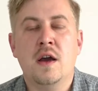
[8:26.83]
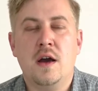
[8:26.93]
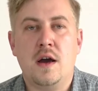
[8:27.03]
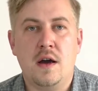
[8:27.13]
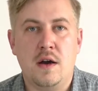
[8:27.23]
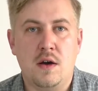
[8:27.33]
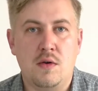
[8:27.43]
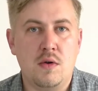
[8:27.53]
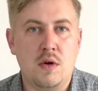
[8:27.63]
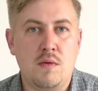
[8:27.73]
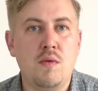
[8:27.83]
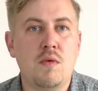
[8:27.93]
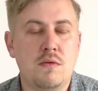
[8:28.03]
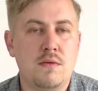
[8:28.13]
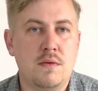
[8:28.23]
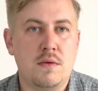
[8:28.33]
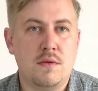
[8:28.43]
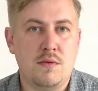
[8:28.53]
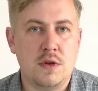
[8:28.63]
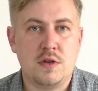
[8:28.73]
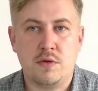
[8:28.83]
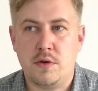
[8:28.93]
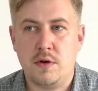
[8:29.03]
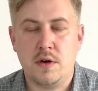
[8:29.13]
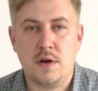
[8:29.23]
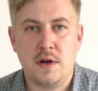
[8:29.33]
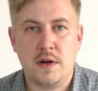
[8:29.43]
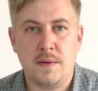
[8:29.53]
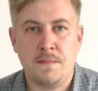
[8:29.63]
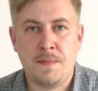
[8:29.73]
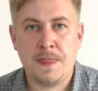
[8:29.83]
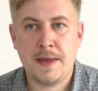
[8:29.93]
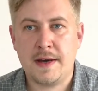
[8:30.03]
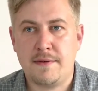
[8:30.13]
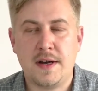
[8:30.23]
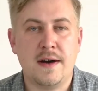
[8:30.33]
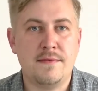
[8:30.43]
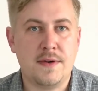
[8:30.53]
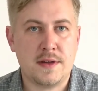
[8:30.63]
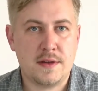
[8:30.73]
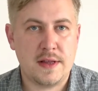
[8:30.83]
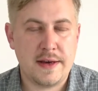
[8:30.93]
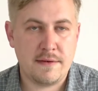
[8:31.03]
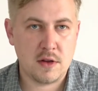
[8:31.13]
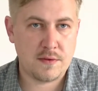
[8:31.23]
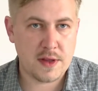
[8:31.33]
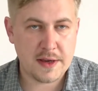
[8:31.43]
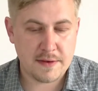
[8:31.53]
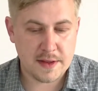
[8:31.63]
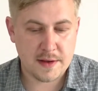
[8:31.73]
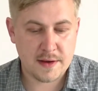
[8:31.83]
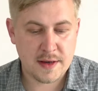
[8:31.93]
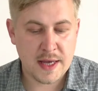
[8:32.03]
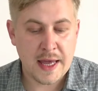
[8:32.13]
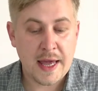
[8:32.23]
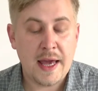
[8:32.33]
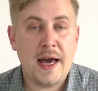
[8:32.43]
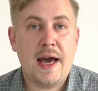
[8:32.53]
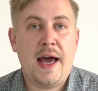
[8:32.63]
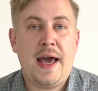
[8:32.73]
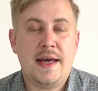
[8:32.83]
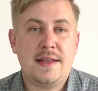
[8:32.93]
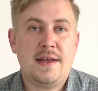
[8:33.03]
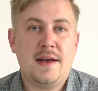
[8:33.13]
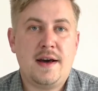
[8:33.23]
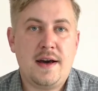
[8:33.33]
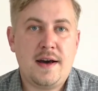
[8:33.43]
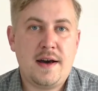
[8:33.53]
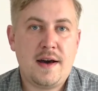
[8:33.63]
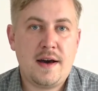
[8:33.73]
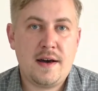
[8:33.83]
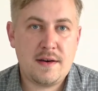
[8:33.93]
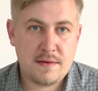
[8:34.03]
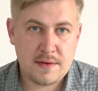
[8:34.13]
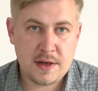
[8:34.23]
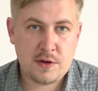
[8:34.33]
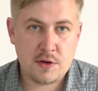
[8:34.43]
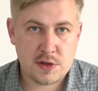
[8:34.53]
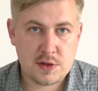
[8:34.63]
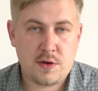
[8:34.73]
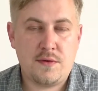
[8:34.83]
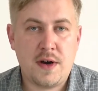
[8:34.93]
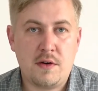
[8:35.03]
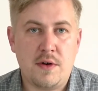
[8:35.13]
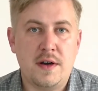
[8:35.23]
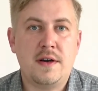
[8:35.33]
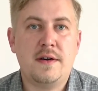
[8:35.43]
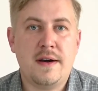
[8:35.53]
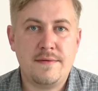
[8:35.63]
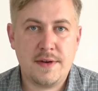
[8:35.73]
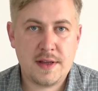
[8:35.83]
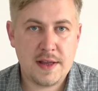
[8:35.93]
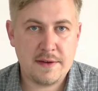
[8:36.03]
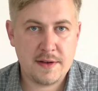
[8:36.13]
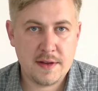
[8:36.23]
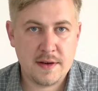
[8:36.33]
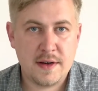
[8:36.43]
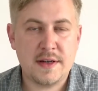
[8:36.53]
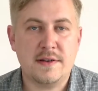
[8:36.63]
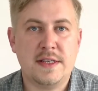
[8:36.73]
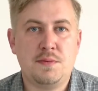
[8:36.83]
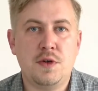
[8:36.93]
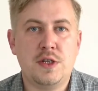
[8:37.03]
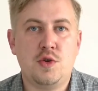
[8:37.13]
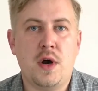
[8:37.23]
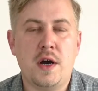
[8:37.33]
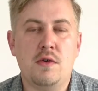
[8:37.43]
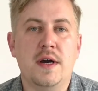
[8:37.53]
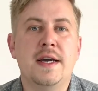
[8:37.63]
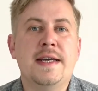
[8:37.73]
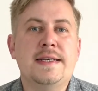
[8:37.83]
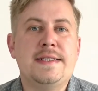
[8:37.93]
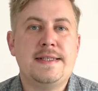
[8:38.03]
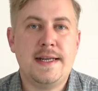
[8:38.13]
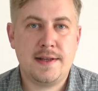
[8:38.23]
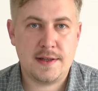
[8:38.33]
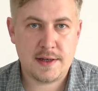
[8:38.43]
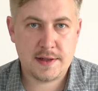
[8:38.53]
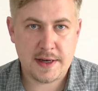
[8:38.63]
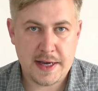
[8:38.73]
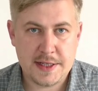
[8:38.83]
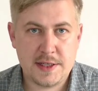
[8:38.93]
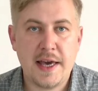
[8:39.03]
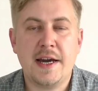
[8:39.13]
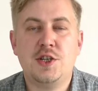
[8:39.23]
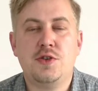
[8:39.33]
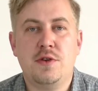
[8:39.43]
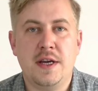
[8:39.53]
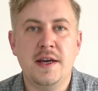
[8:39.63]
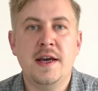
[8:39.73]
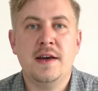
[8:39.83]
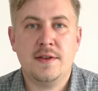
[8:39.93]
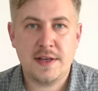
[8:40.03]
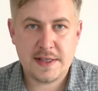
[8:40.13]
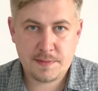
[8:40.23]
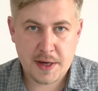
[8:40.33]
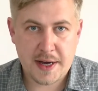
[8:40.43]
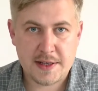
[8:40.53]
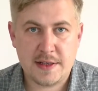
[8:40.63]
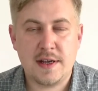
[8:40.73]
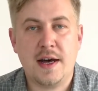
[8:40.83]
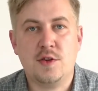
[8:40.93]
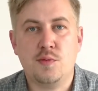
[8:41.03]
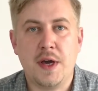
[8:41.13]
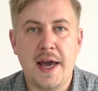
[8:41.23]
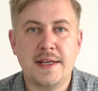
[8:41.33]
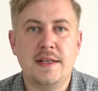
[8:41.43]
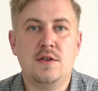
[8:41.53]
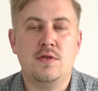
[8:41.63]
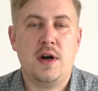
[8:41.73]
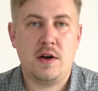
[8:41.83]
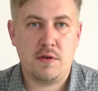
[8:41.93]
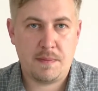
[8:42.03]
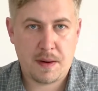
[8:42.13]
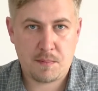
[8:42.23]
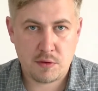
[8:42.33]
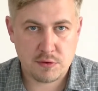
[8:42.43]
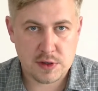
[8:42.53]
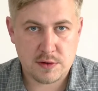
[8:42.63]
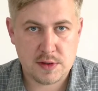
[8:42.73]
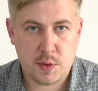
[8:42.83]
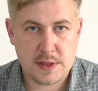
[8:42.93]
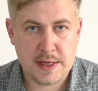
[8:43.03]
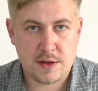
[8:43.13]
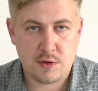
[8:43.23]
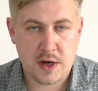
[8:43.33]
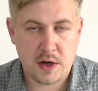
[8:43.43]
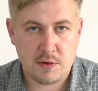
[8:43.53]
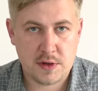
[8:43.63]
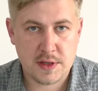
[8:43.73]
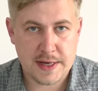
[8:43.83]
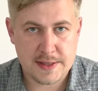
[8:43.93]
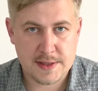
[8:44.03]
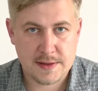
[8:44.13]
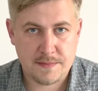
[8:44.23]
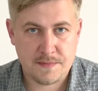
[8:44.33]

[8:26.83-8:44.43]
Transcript: want to have a comfort level of living, and the cost of our comfort living corresponds to our standard rates. Actually, these prices are to be added to our proposals we send to our clients.